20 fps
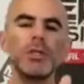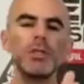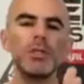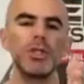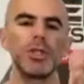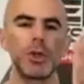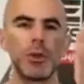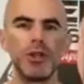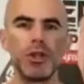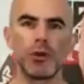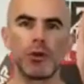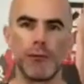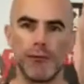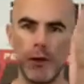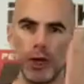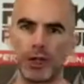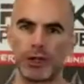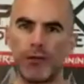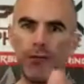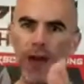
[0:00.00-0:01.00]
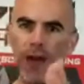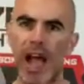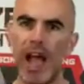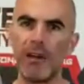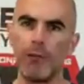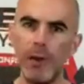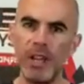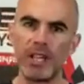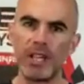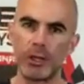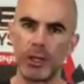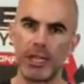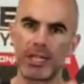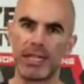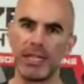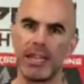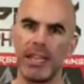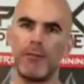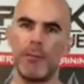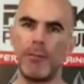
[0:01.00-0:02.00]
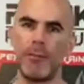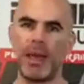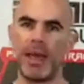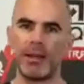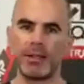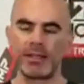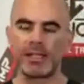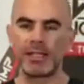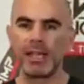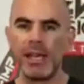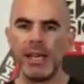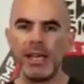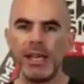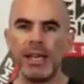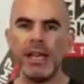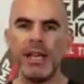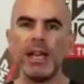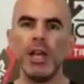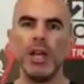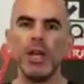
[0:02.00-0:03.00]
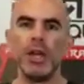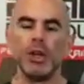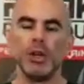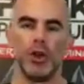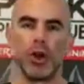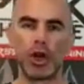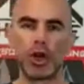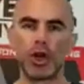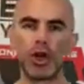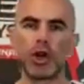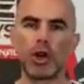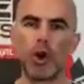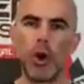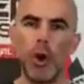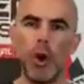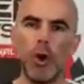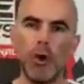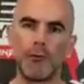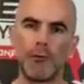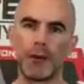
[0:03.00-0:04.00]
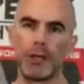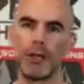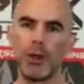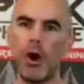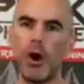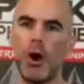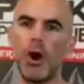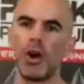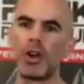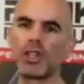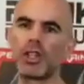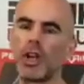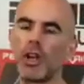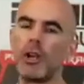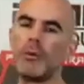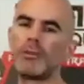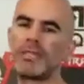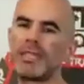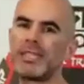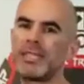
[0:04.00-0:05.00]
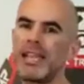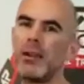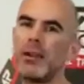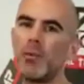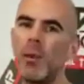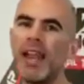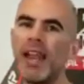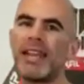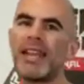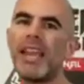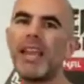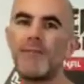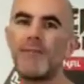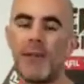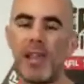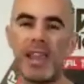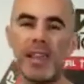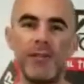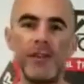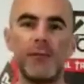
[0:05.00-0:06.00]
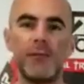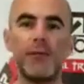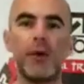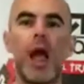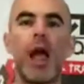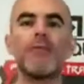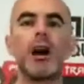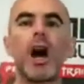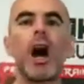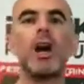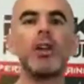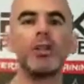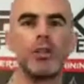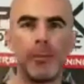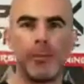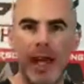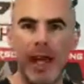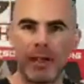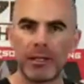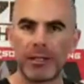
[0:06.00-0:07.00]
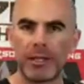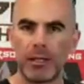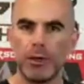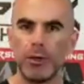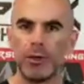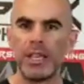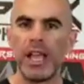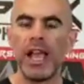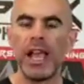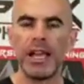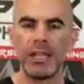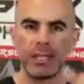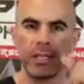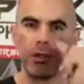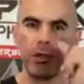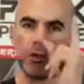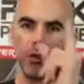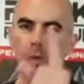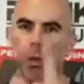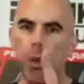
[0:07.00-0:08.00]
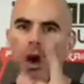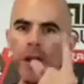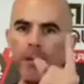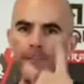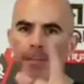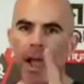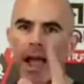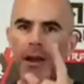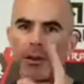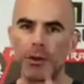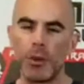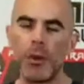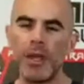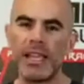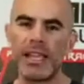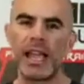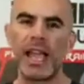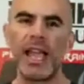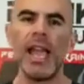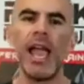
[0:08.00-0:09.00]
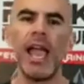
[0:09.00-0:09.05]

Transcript: So in those first five weeks, you lost eleven pounds. Your goal for long-term sustained weight, if, even if you have one hundred pounds to lose, is to lose one pound a week.